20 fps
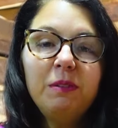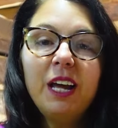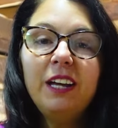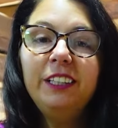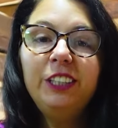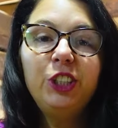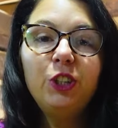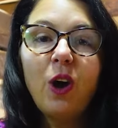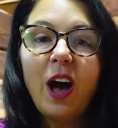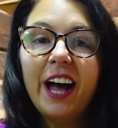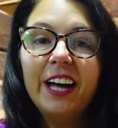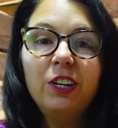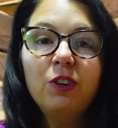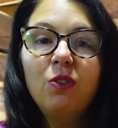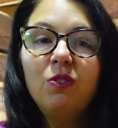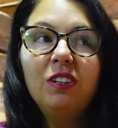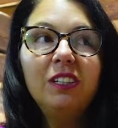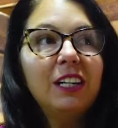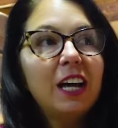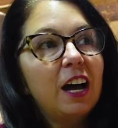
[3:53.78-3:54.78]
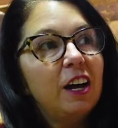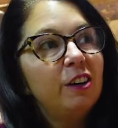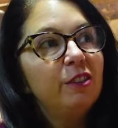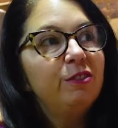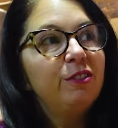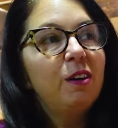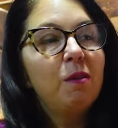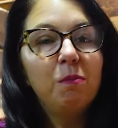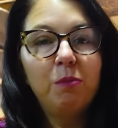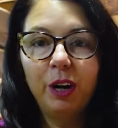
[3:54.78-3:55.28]
telling you, I don't
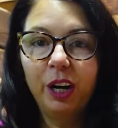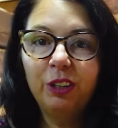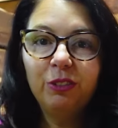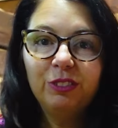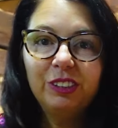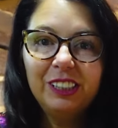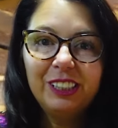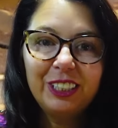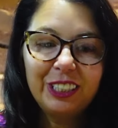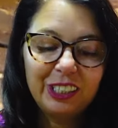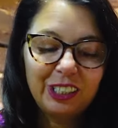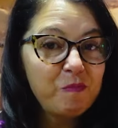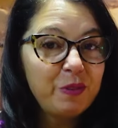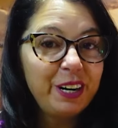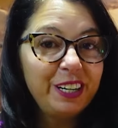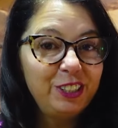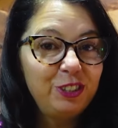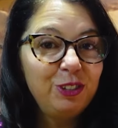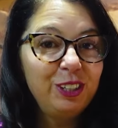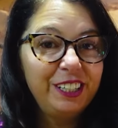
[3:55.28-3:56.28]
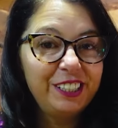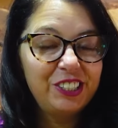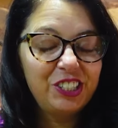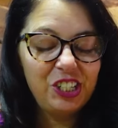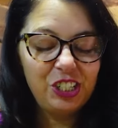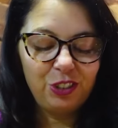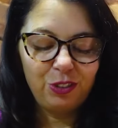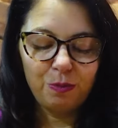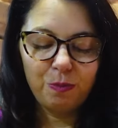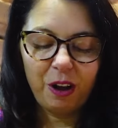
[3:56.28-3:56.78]
love breakfast, but I do like
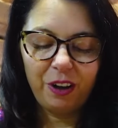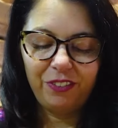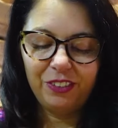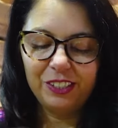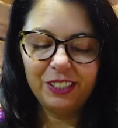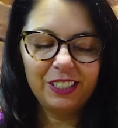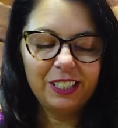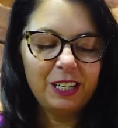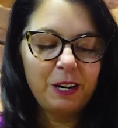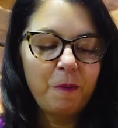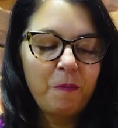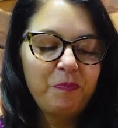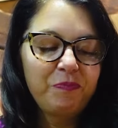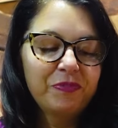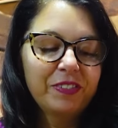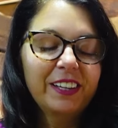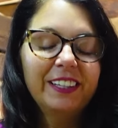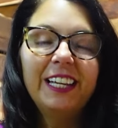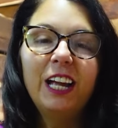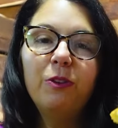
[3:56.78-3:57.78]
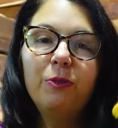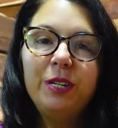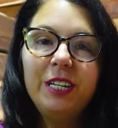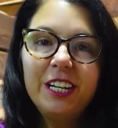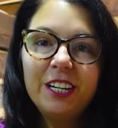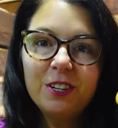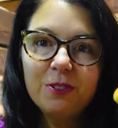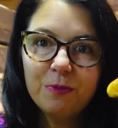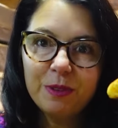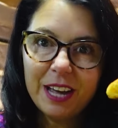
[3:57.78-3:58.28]
cheese for breakfast. Now
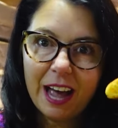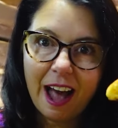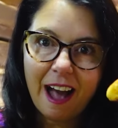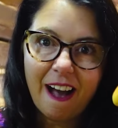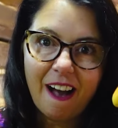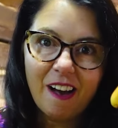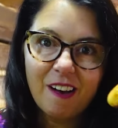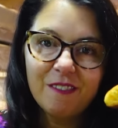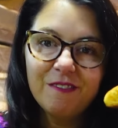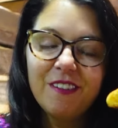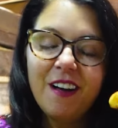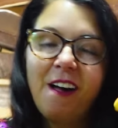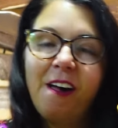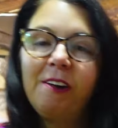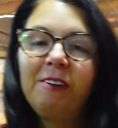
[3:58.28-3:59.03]
here we have